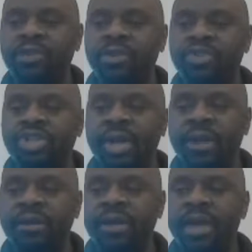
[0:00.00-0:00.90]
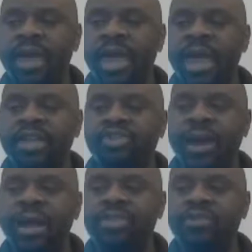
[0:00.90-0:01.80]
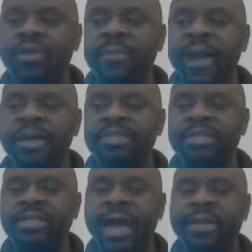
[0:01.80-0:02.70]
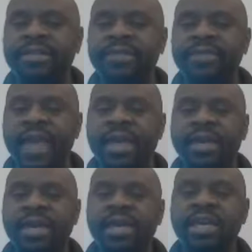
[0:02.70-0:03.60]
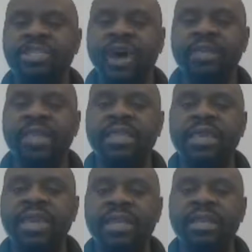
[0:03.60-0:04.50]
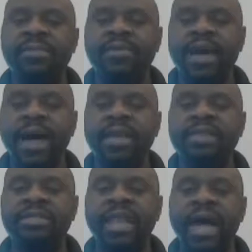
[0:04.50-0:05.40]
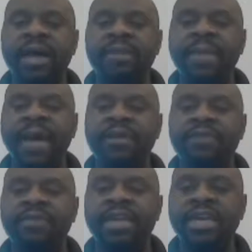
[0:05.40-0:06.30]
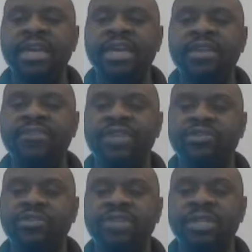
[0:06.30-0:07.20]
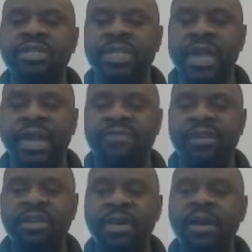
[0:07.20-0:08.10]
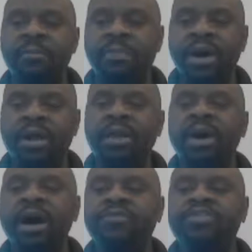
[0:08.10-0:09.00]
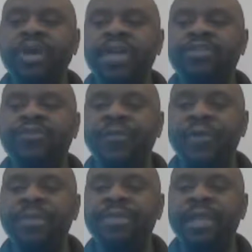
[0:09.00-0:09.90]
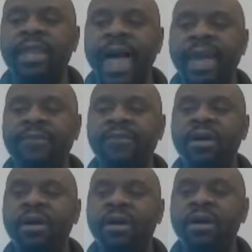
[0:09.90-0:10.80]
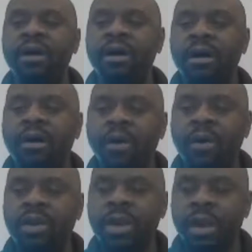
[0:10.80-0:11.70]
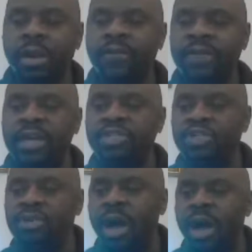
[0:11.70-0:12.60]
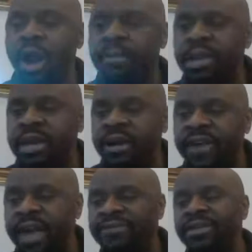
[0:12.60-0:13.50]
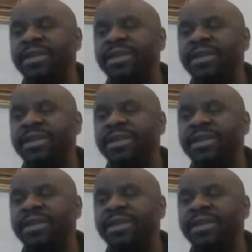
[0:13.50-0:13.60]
revolutionary. and tried to remind society of that. He taught that the kingdom of God is not a matter of getting individuals into heaven, but of transforming the life on earth into the harmony of heaven.